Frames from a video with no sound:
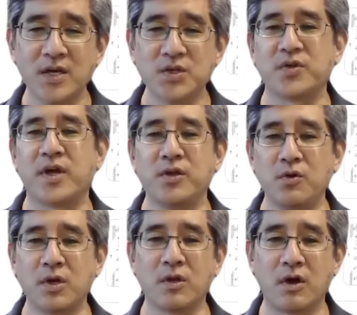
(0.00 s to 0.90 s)
so that you
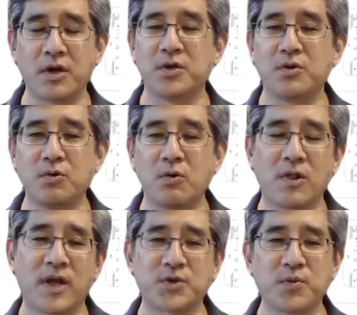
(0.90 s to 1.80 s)
can log into Google
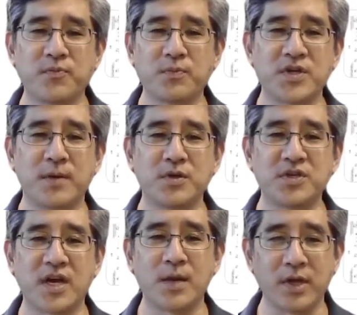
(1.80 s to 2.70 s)
Classroom from time to
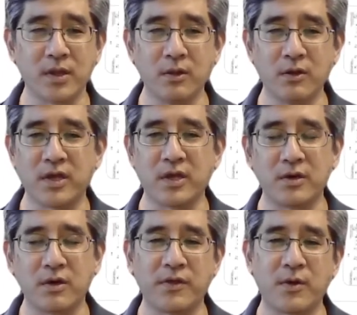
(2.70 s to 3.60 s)
time and look
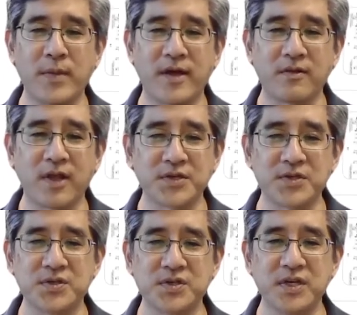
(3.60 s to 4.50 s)
in on their math
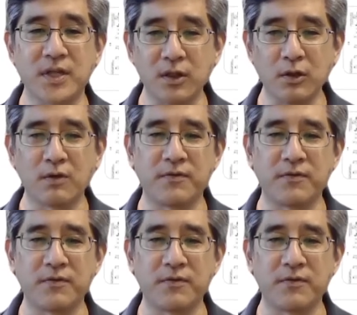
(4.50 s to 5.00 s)
class and see and look